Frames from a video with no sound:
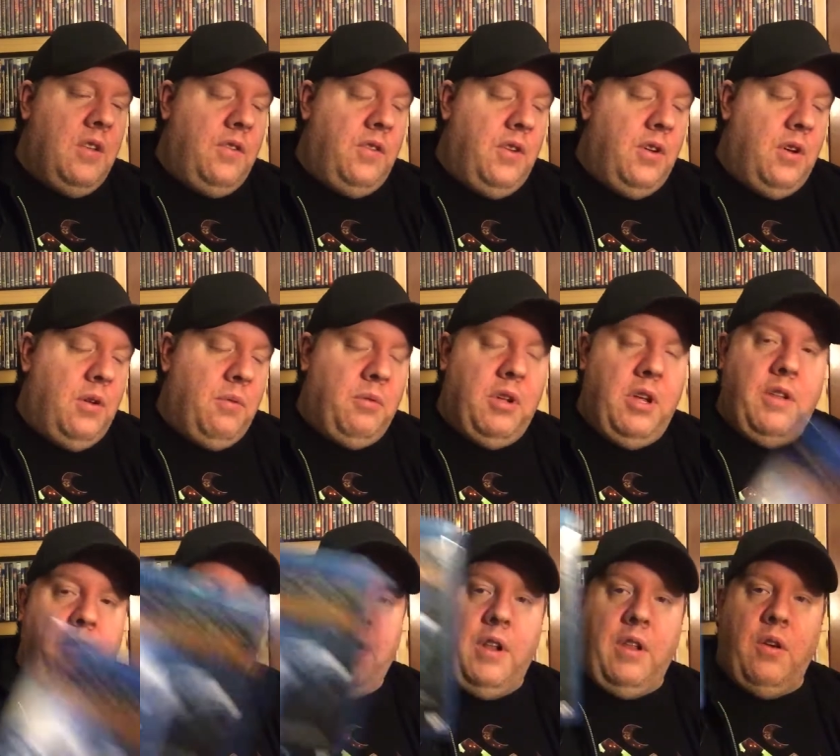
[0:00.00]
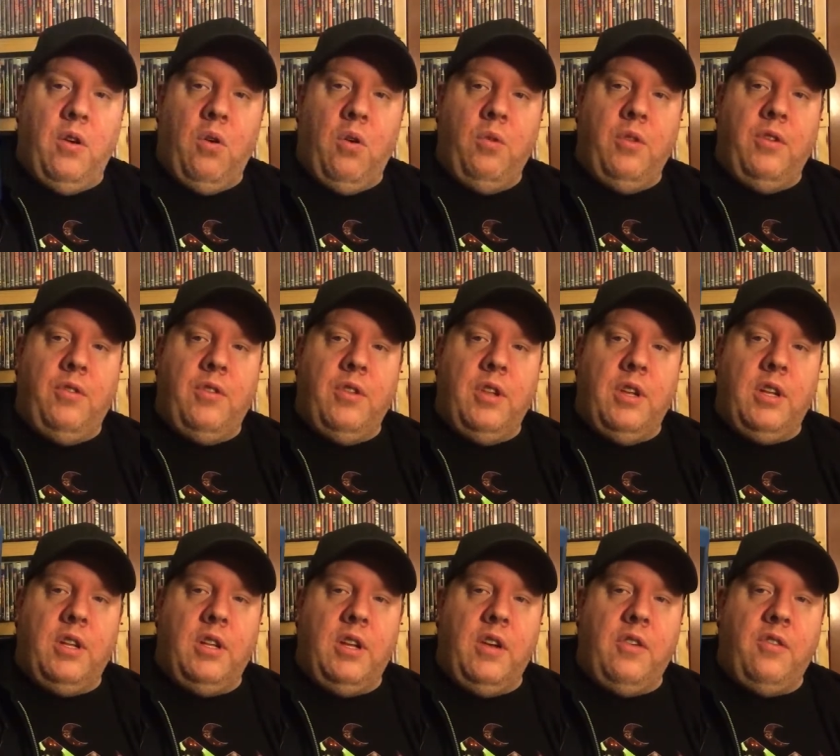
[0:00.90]
so I'm glad to finally own this in the
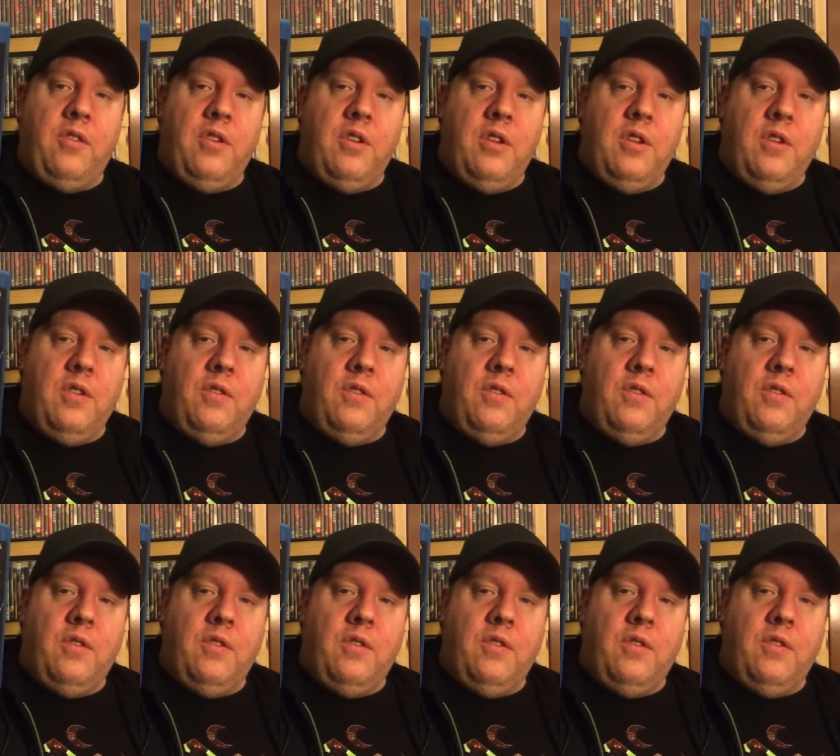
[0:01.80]
collection.